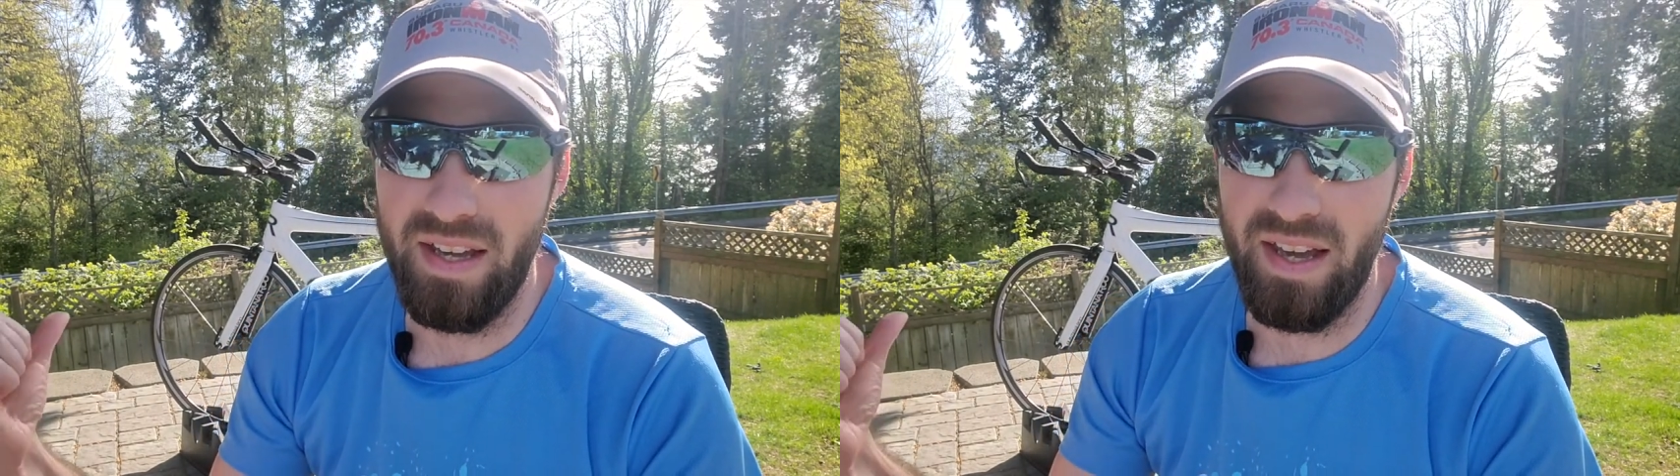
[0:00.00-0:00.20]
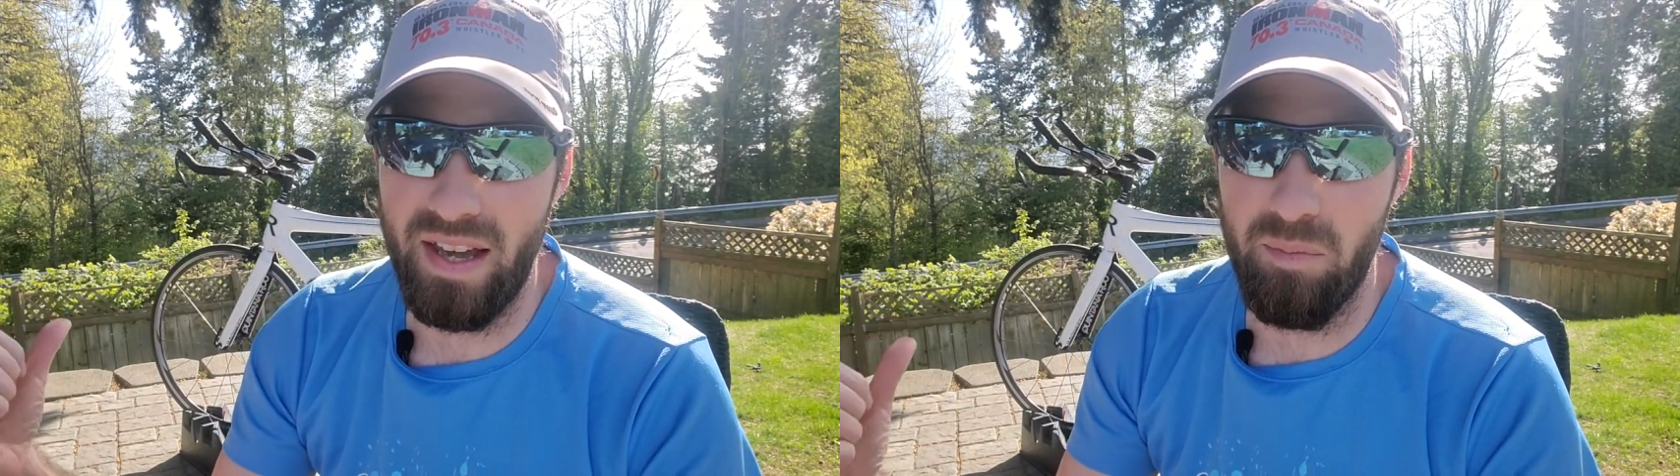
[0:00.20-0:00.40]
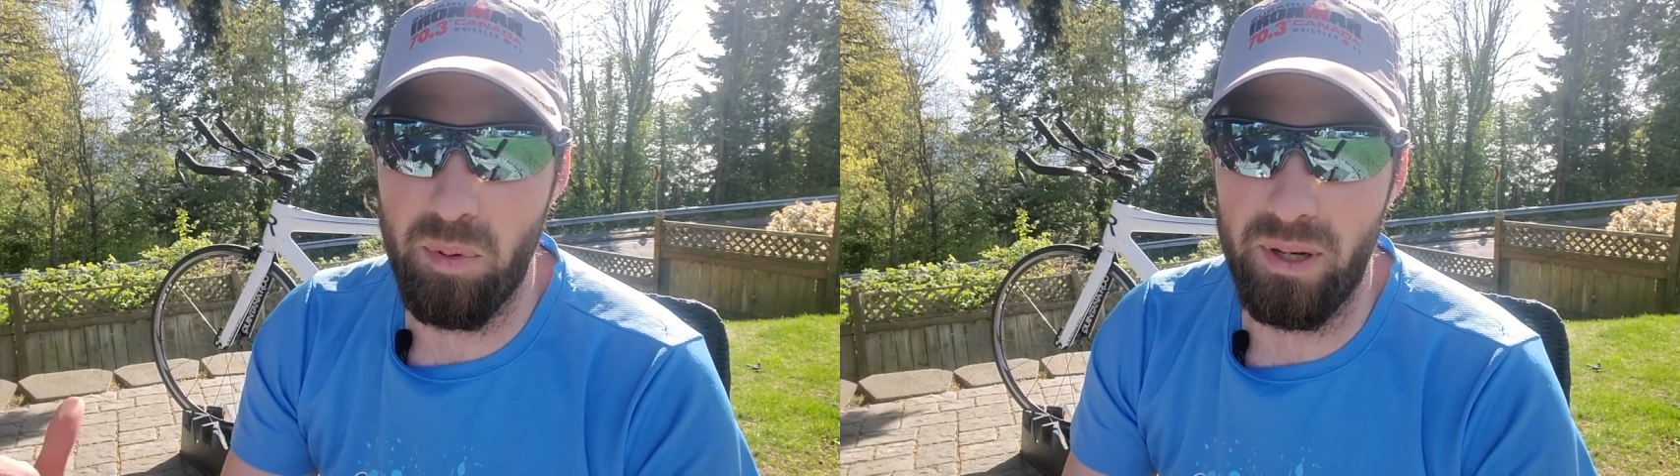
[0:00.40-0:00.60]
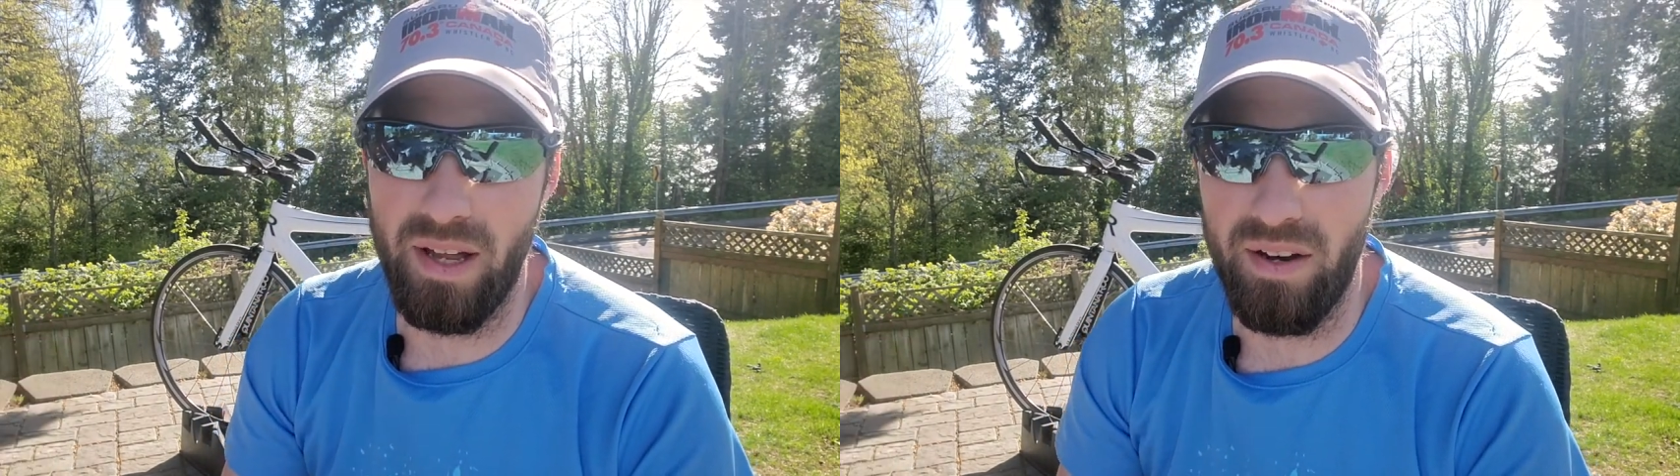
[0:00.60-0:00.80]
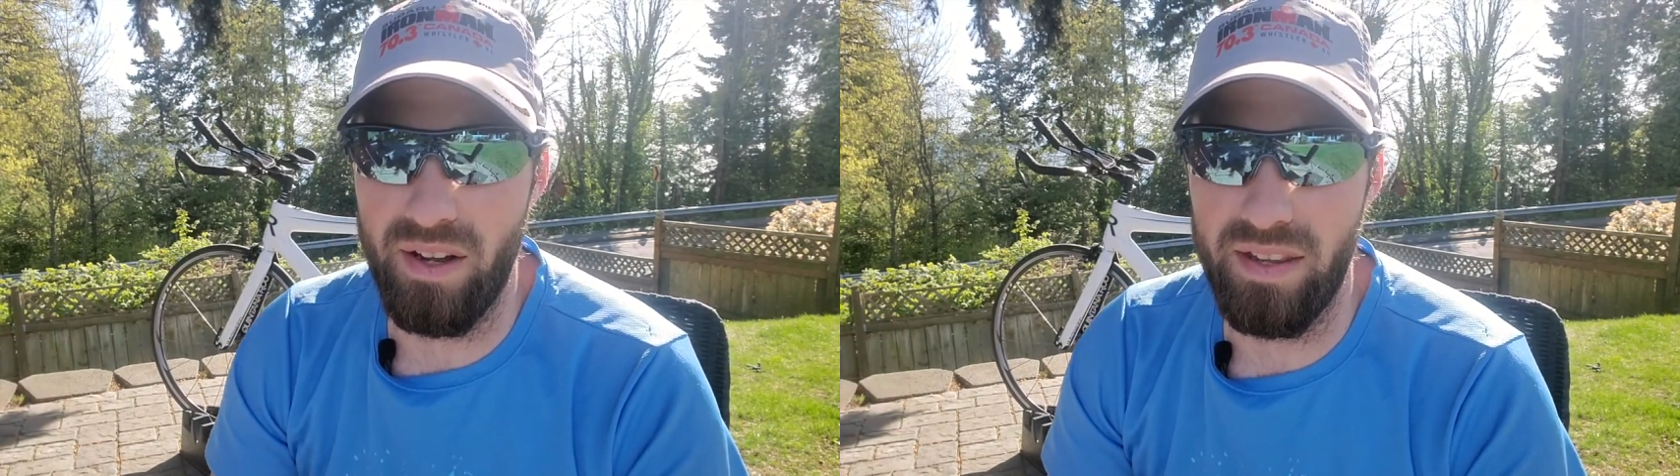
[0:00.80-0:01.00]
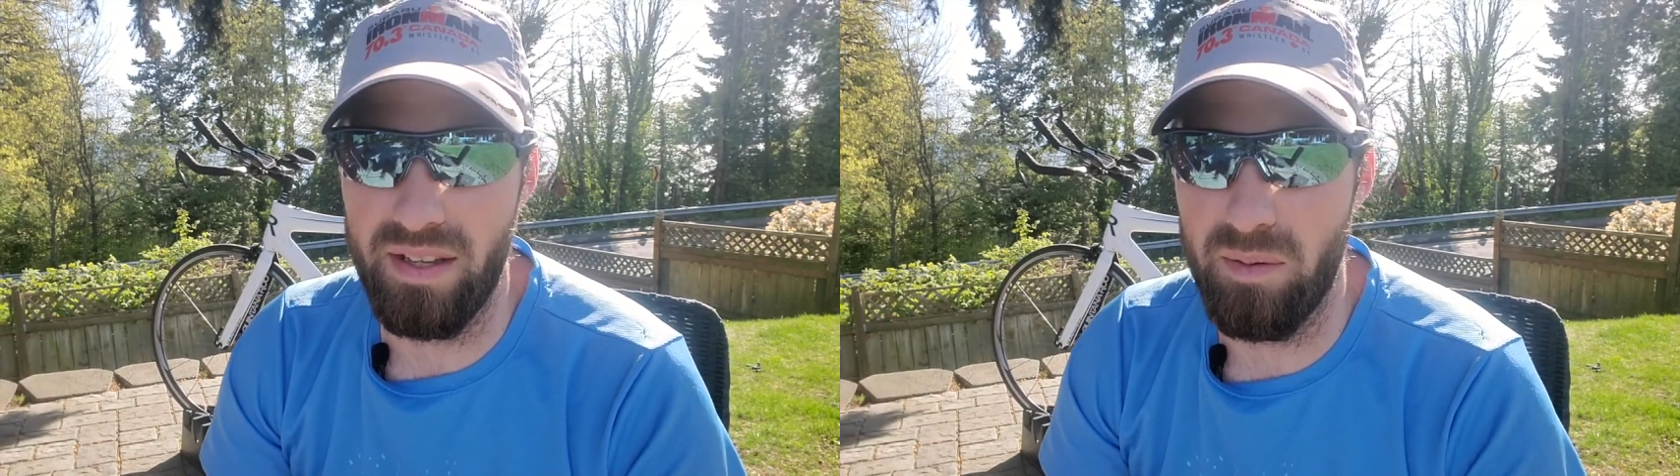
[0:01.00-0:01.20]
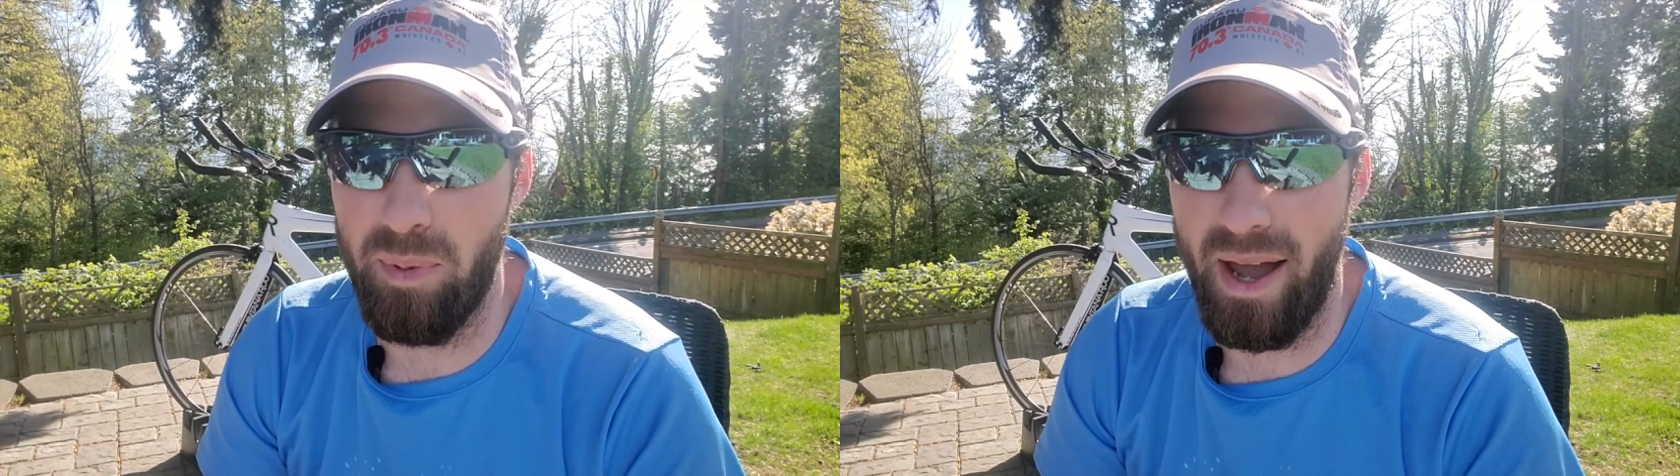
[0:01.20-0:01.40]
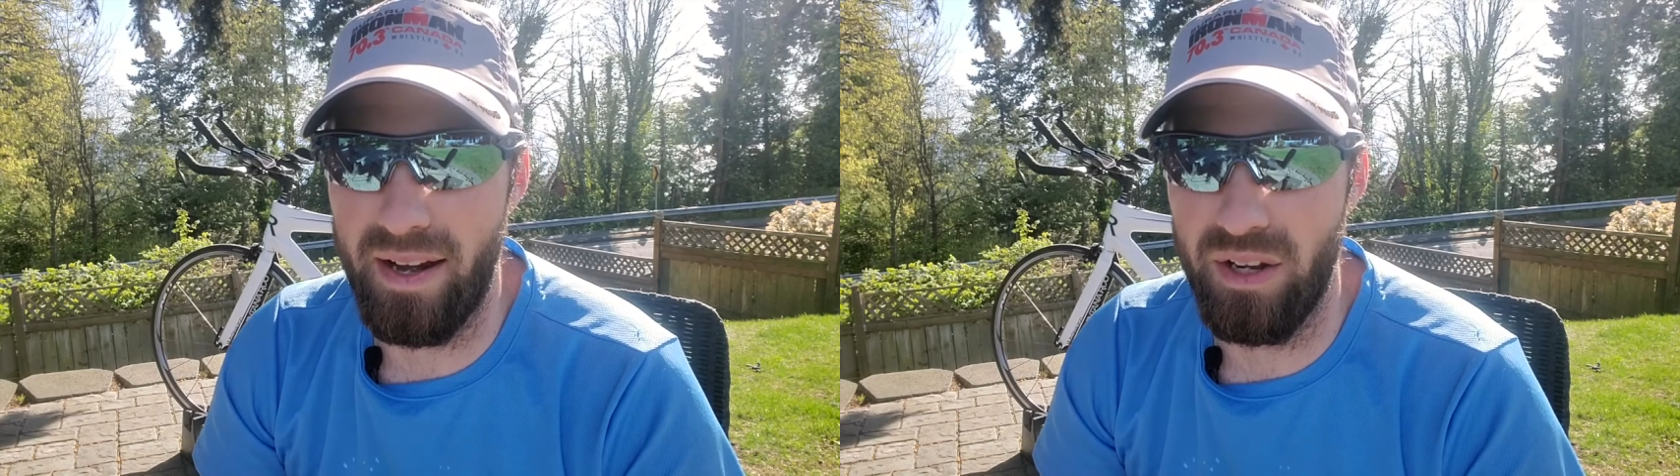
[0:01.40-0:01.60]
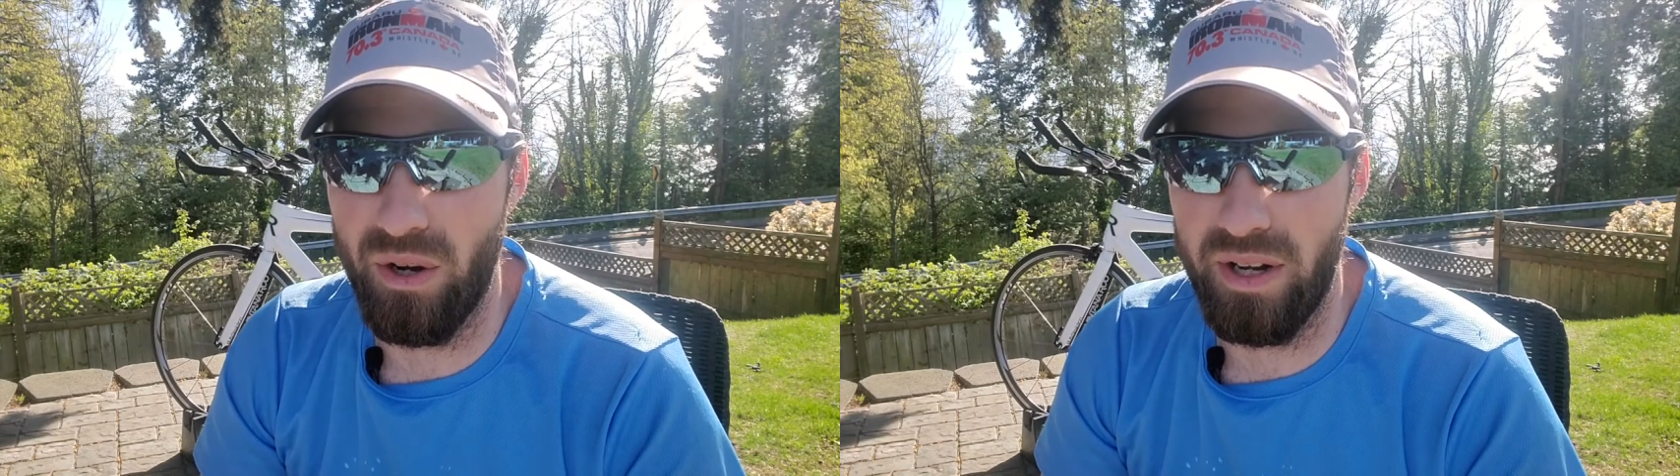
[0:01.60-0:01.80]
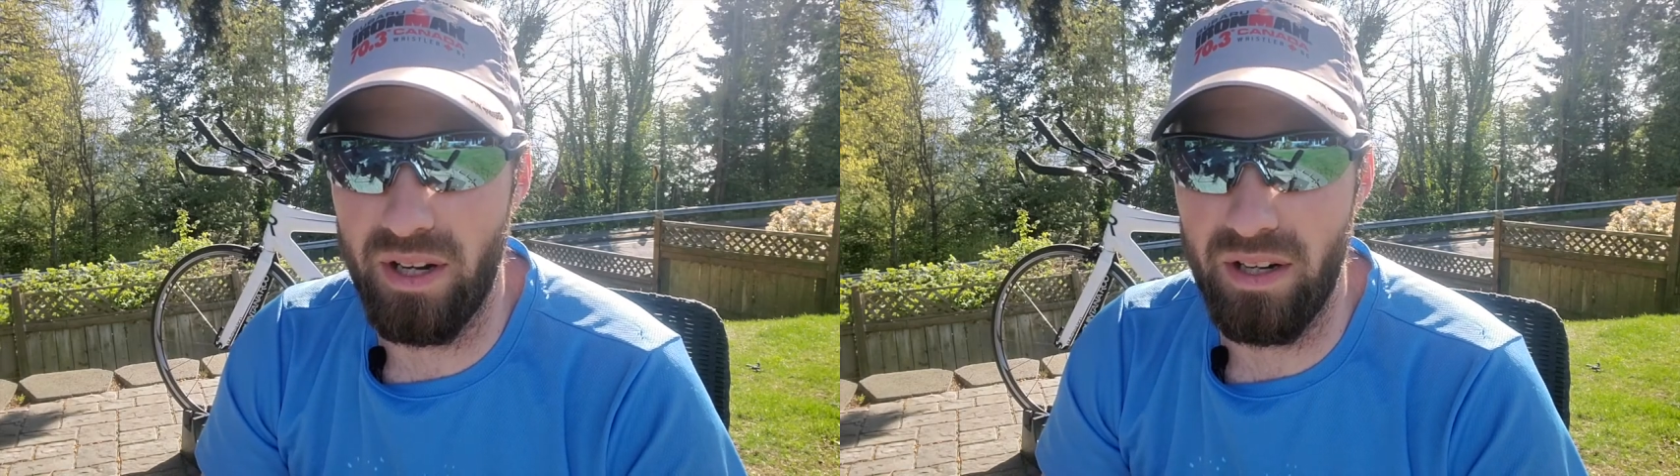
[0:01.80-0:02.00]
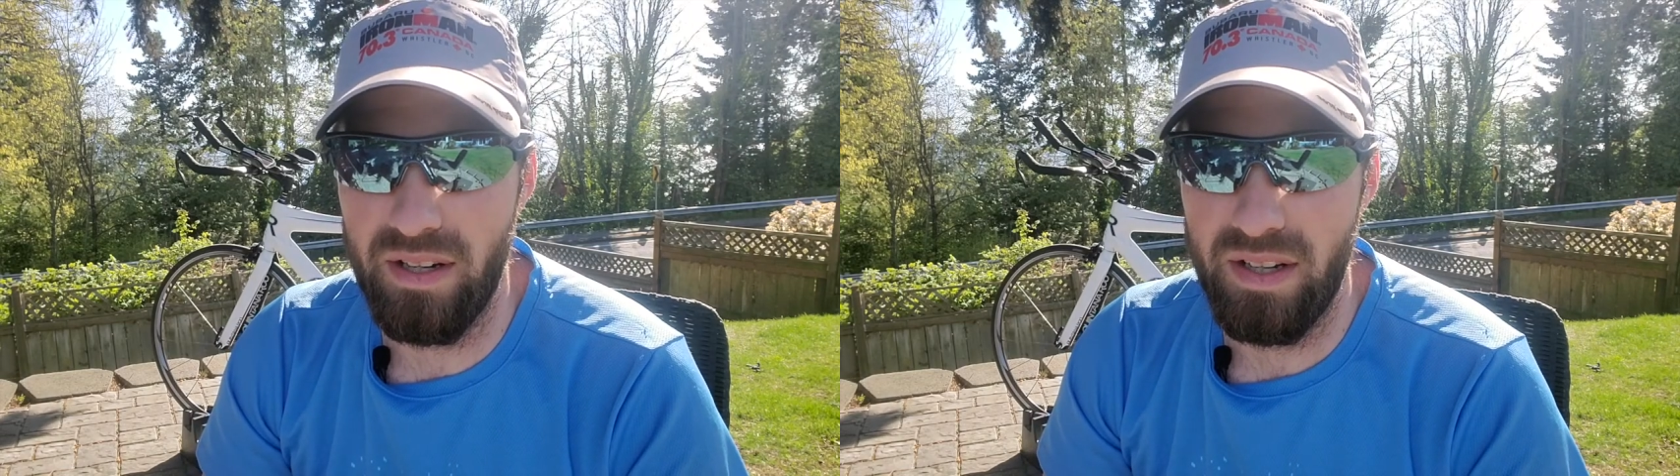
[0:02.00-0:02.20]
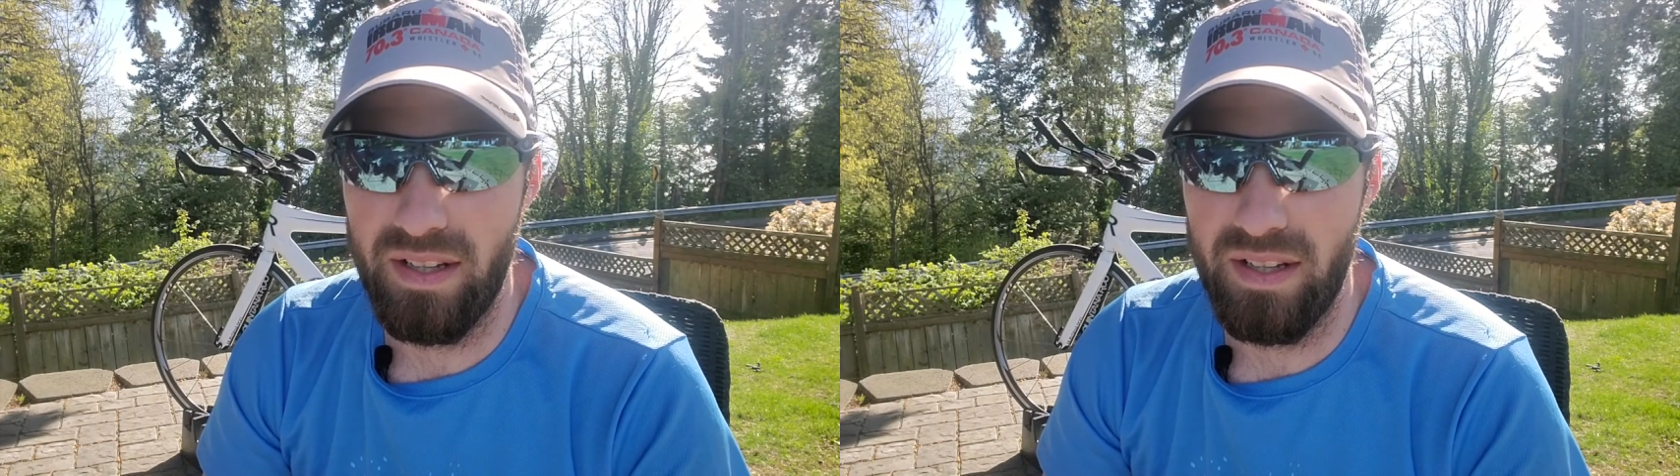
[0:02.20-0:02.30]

and put it out on the patio here